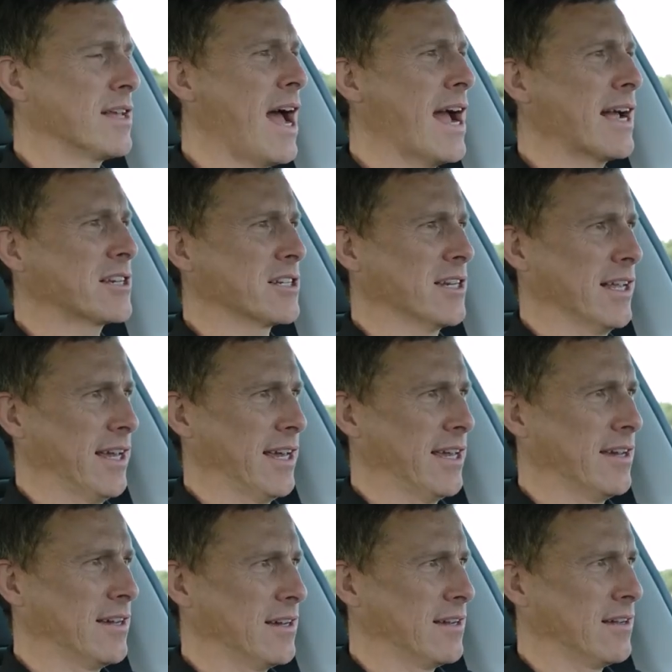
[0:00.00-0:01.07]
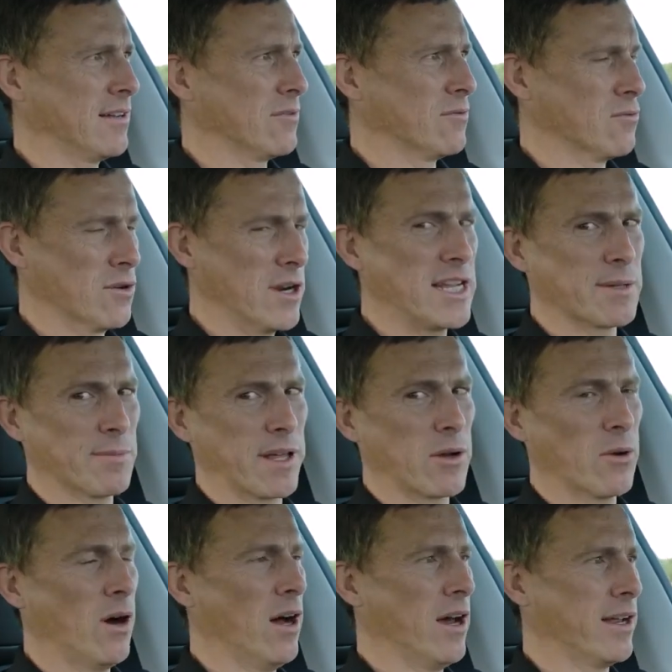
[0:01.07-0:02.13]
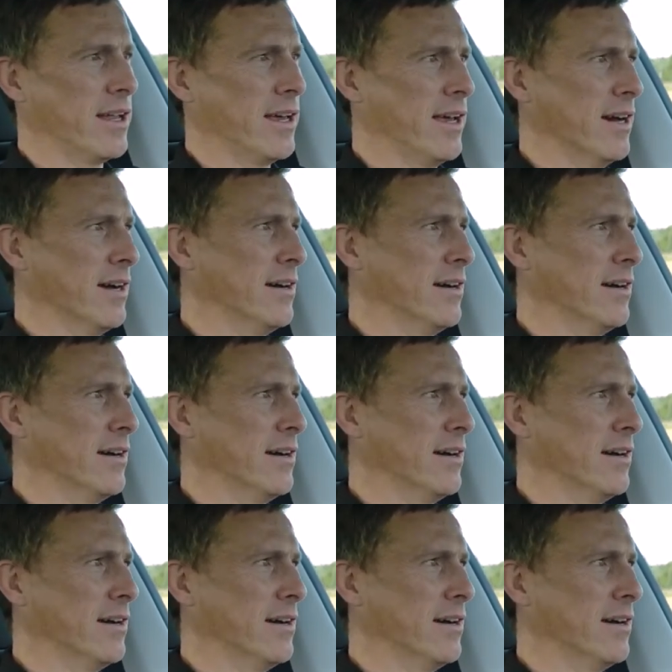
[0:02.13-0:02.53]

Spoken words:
actually reasonably quiet in here.